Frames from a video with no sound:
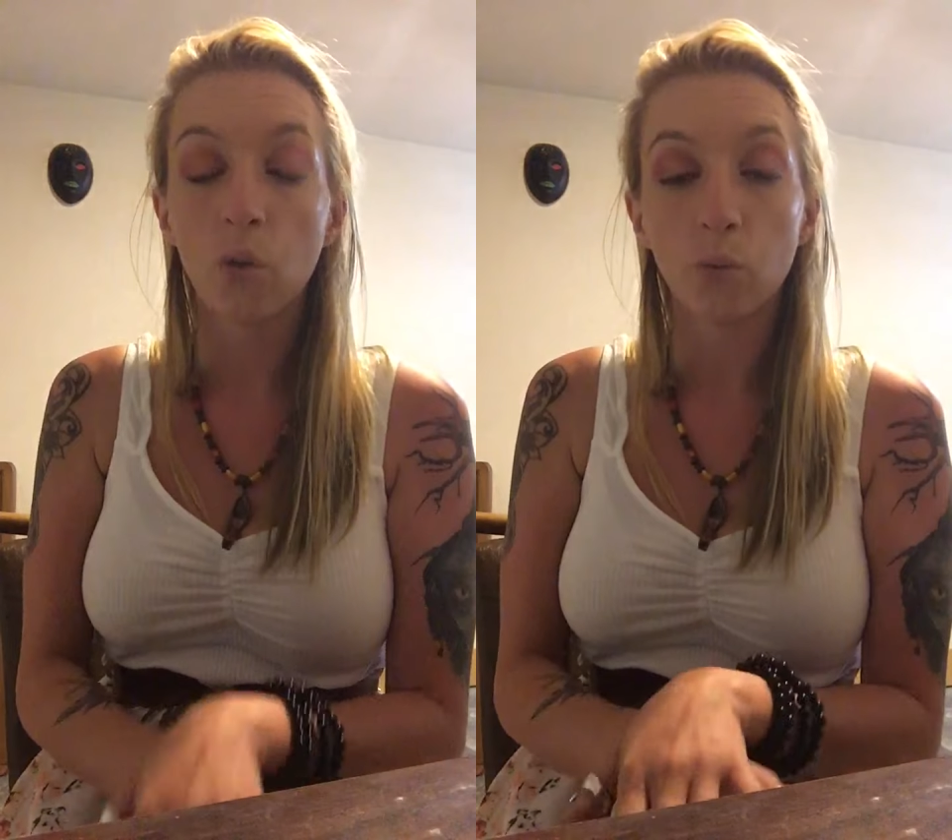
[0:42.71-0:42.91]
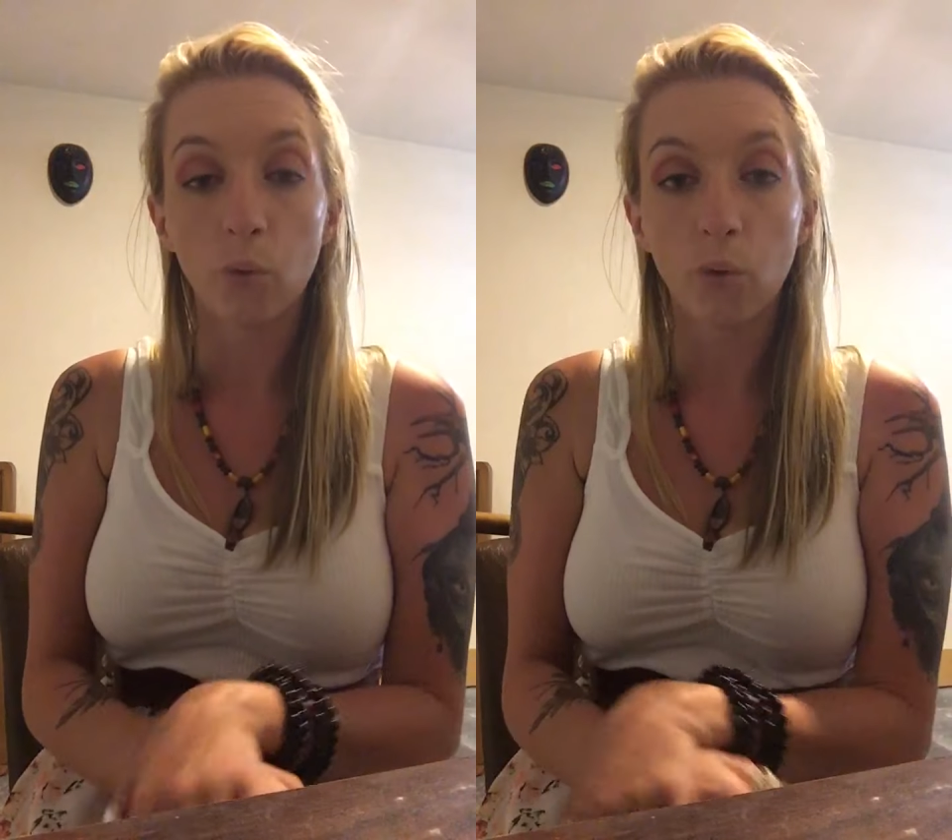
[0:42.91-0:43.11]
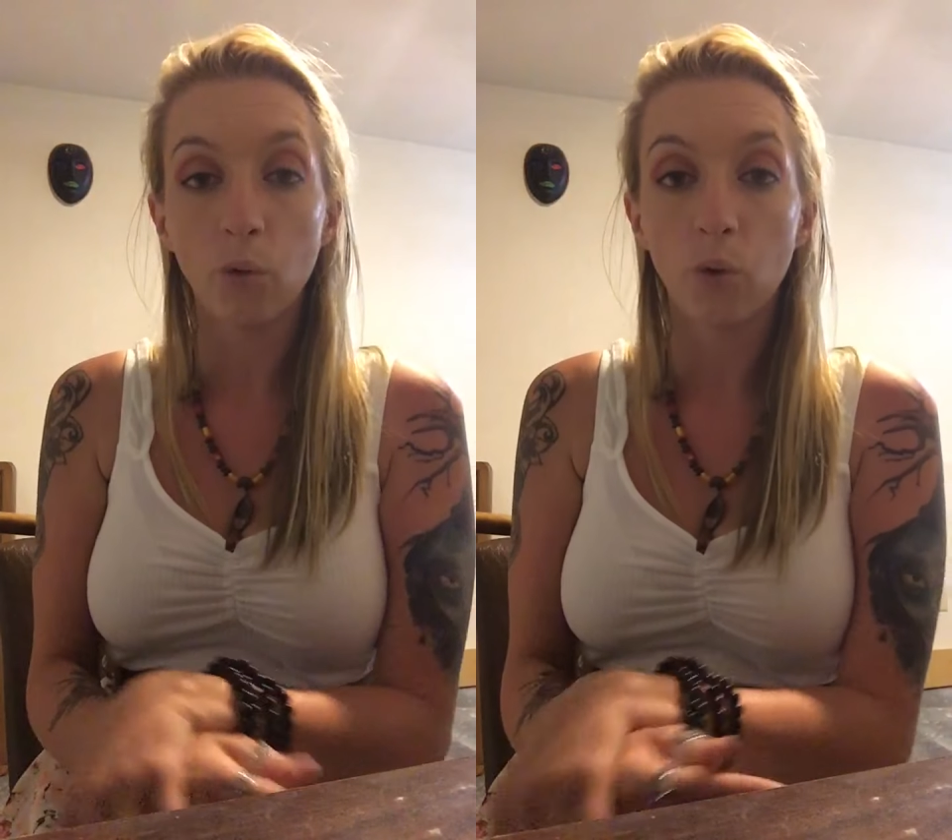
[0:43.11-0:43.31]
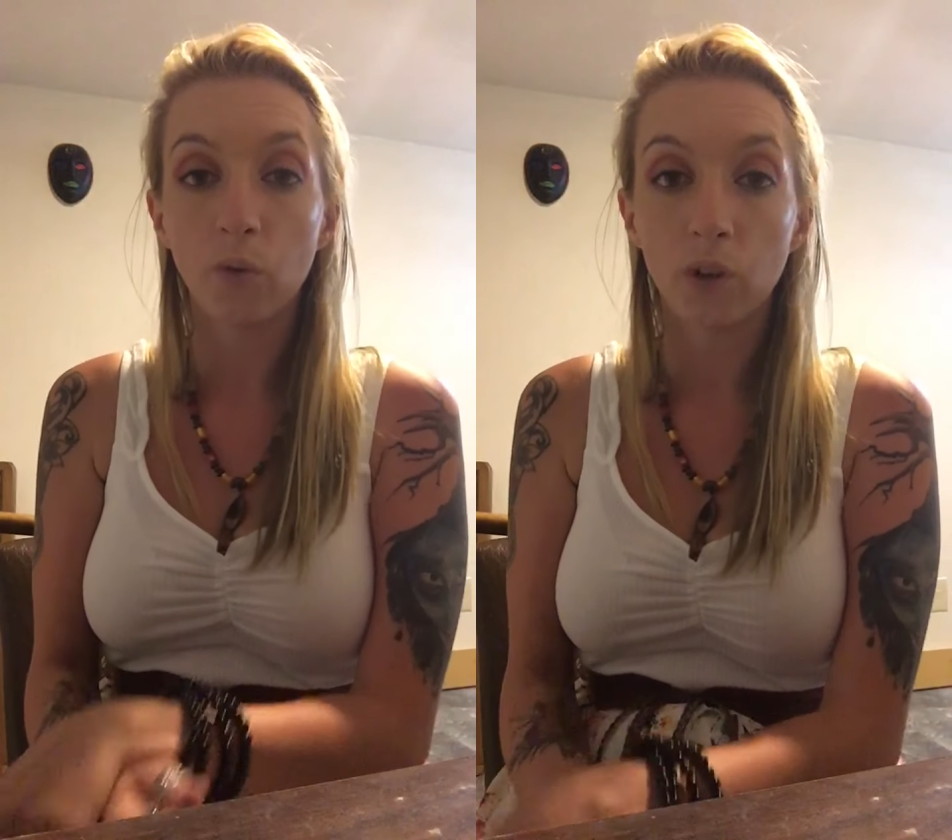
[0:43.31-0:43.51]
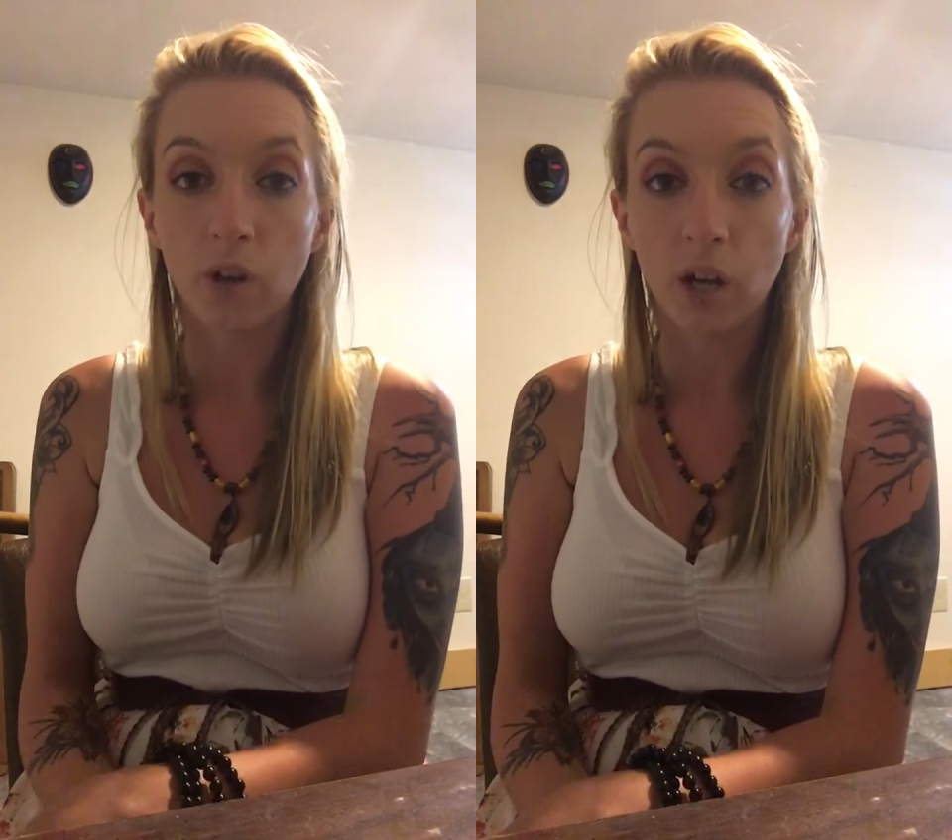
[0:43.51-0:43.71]
roll
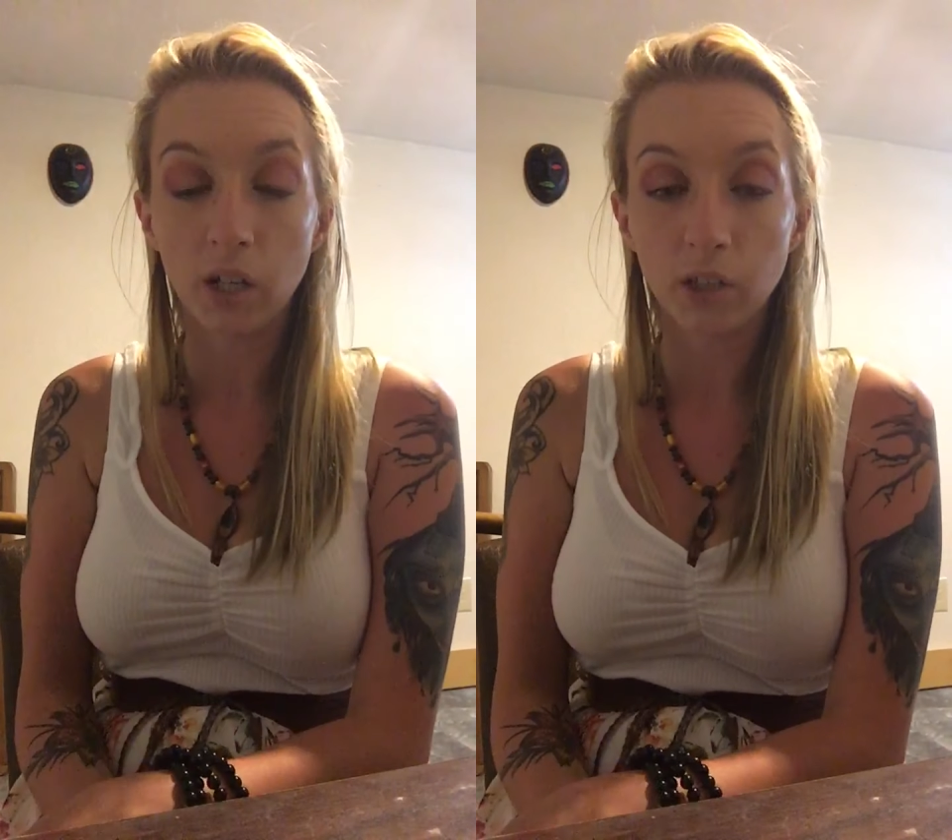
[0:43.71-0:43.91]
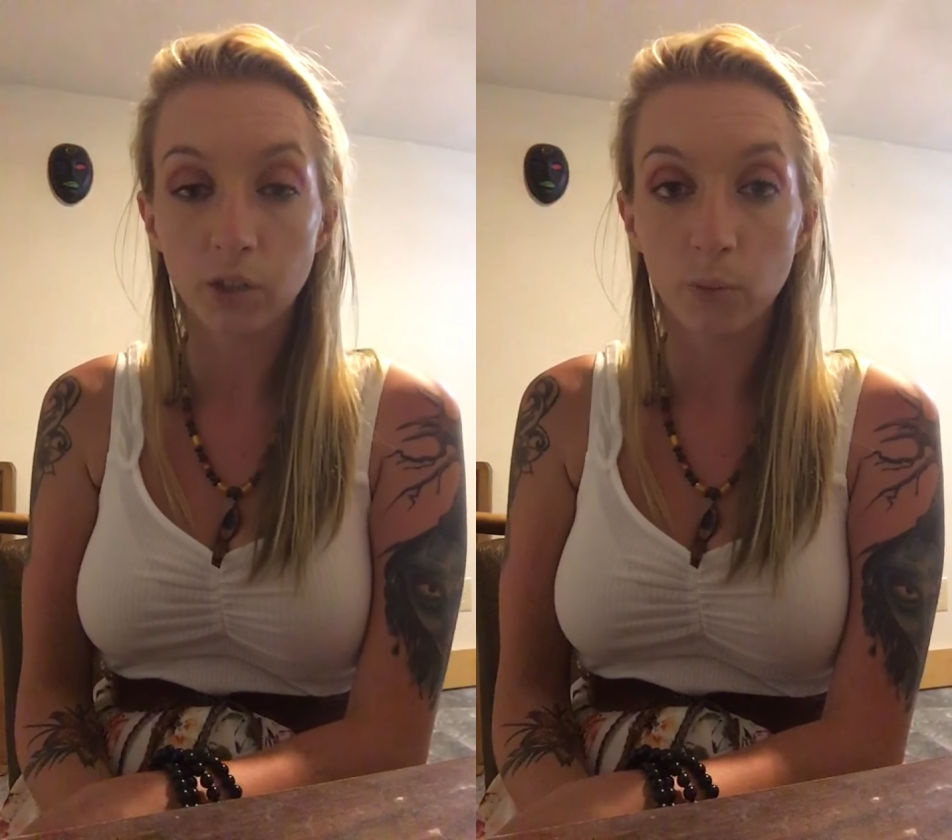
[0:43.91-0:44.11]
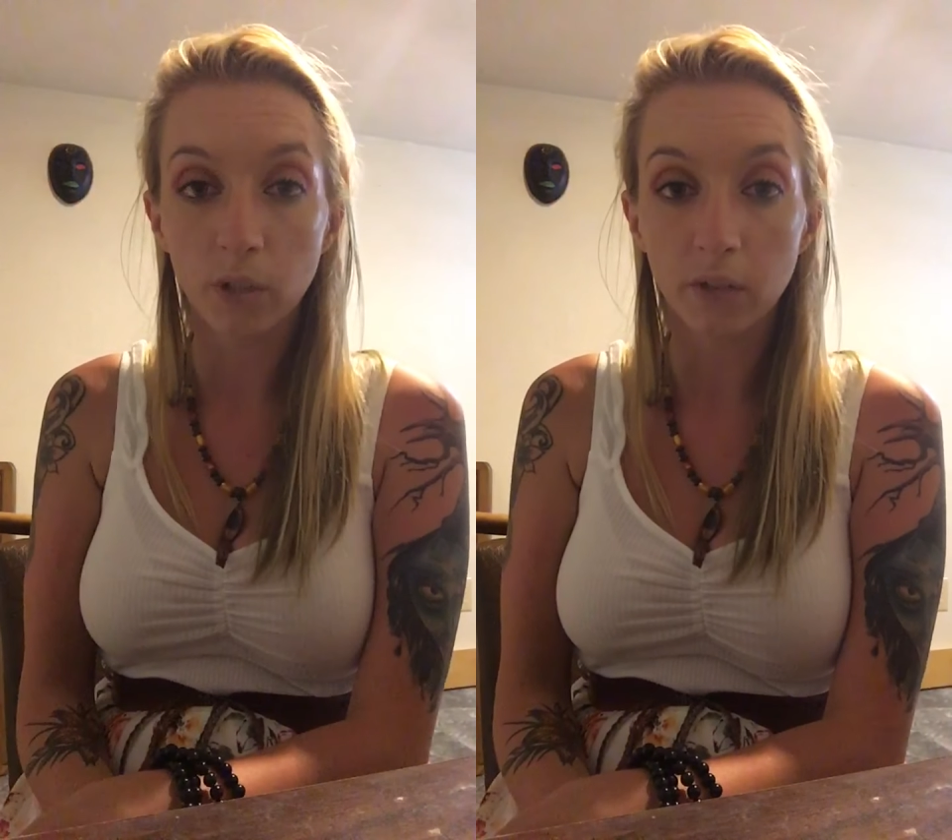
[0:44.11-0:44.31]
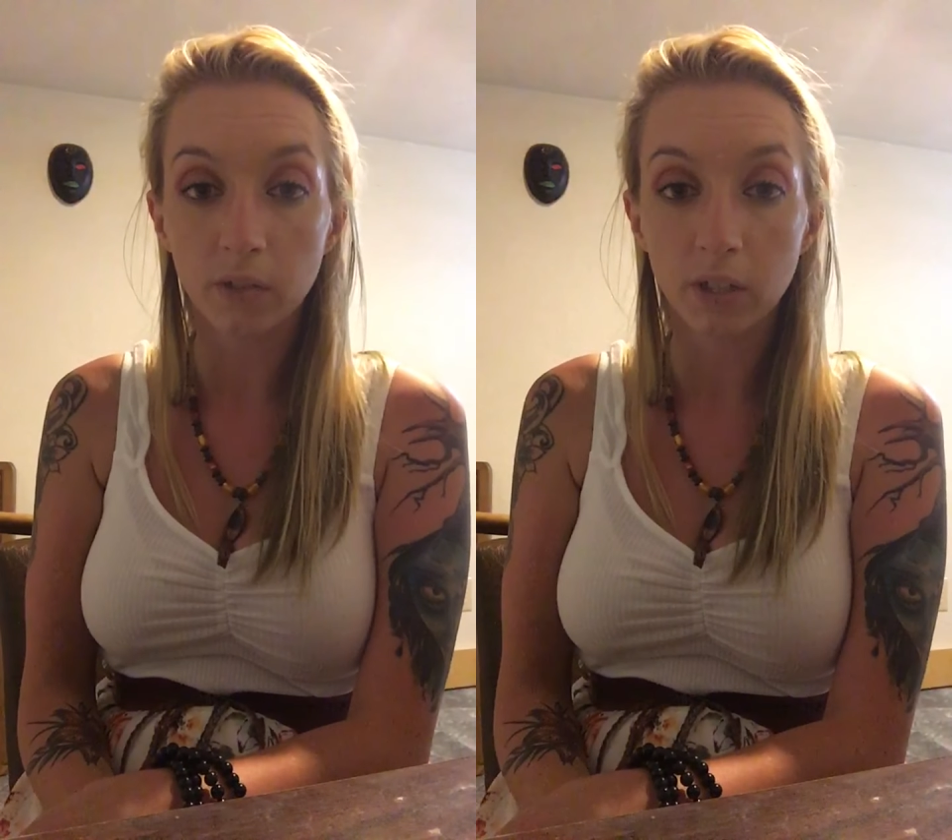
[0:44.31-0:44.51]
over onto one of